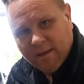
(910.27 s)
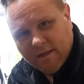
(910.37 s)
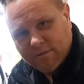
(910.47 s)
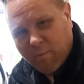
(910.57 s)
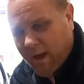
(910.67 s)

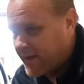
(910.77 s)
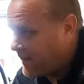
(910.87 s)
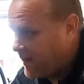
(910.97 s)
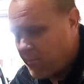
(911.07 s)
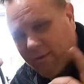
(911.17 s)
Let's back
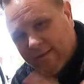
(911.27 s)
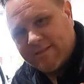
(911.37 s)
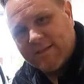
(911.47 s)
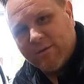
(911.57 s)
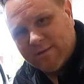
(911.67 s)
it up.
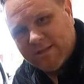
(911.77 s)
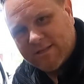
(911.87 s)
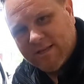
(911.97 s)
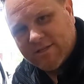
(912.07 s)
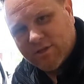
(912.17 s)
Let's see what
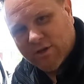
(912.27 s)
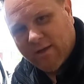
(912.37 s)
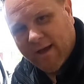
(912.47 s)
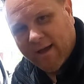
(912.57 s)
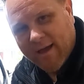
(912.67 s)
these things look
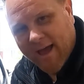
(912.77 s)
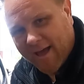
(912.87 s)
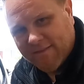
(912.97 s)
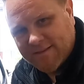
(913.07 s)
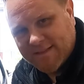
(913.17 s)
like
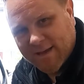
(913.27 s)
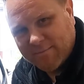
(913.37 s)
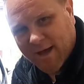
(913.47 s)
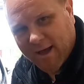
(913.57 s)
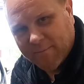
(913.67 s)
at the same
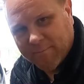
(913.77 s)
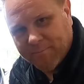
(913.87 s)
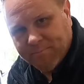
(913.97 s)
time.